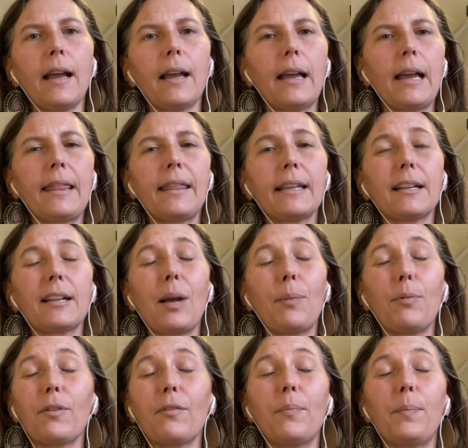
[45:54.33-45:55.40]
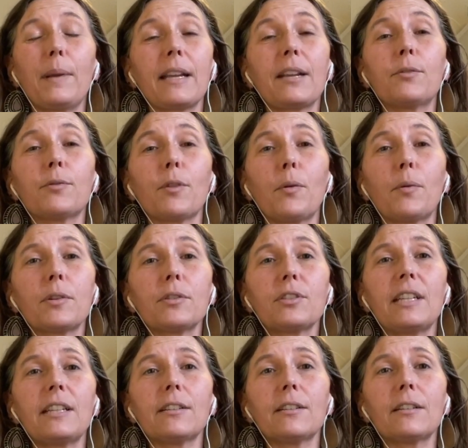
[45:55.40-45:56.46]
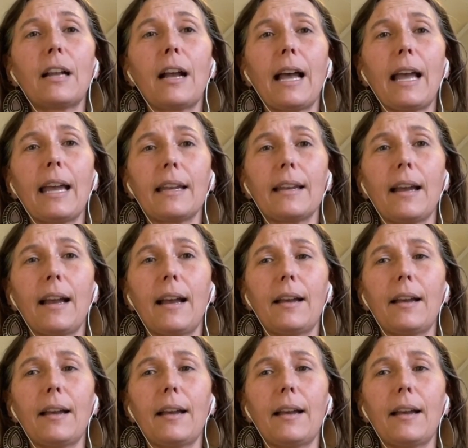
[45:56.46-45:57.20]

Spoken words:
I think a couple of big growers here got